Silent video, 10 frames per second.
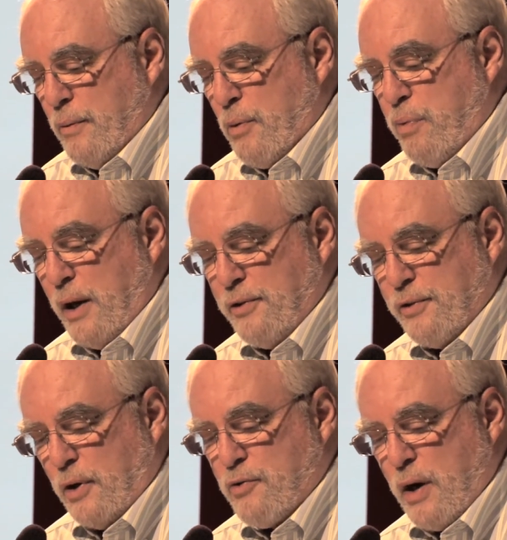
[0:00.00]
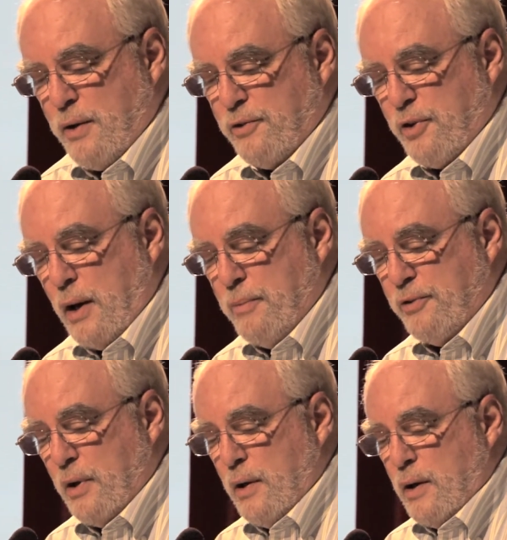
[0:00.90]
replace our Trident
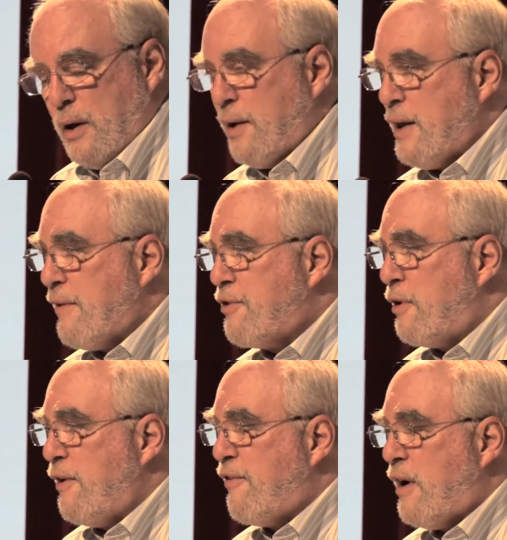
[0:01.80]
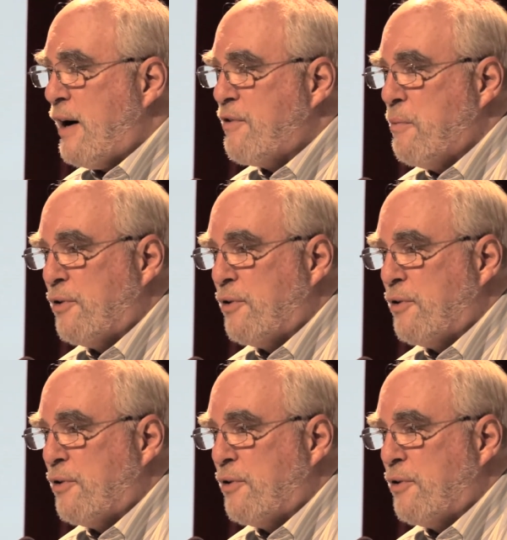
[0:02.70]
subs. The F-35, the